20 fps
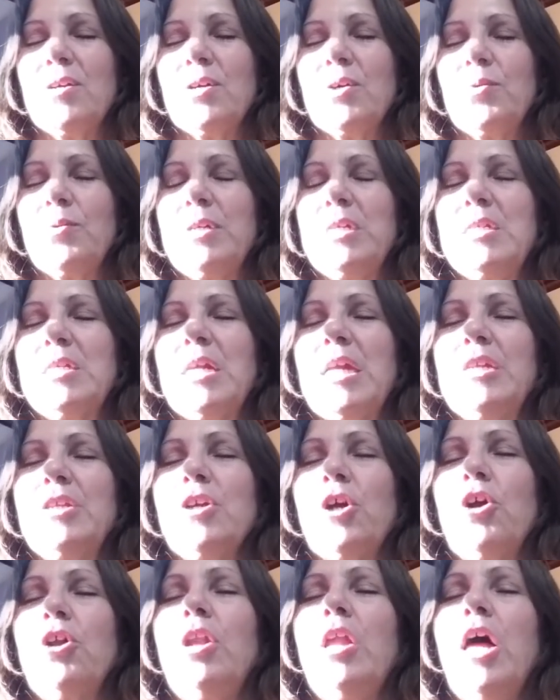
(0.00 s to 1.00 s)
We send
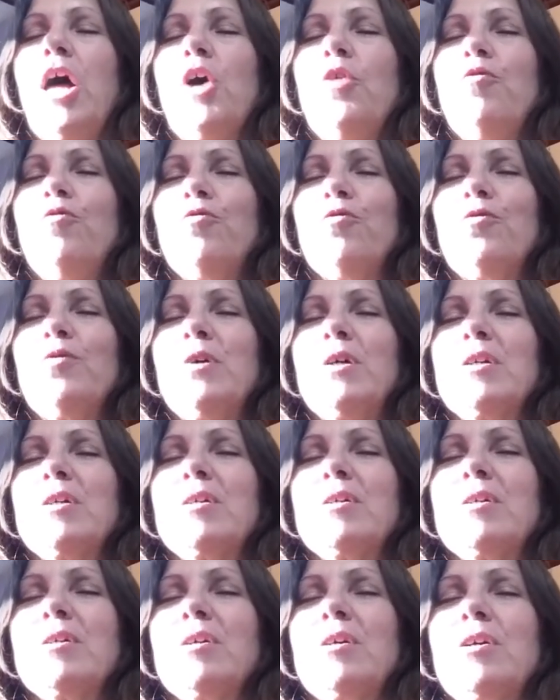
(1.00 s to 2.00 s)
our love
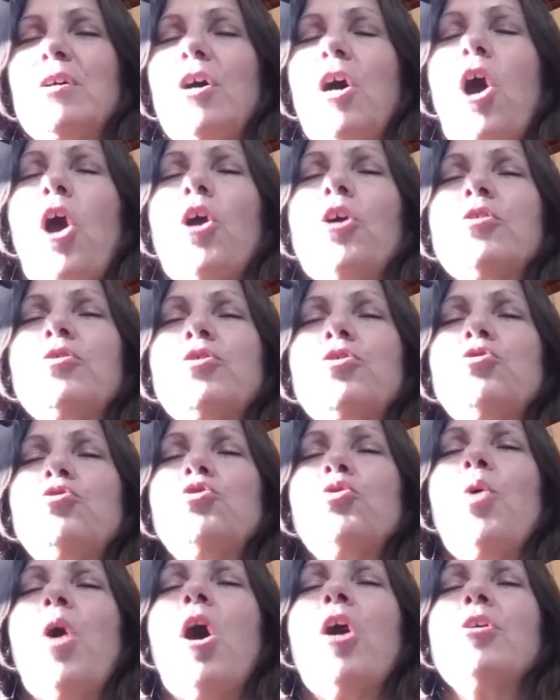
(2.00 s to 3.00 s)
heart
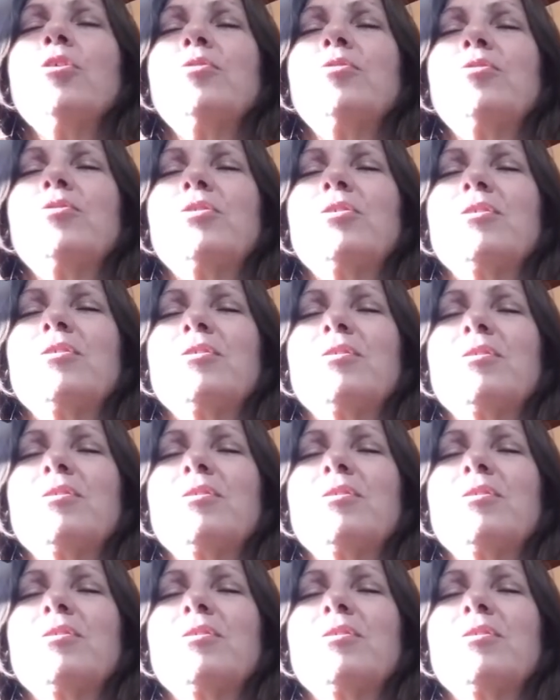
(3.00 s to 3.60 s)
to heart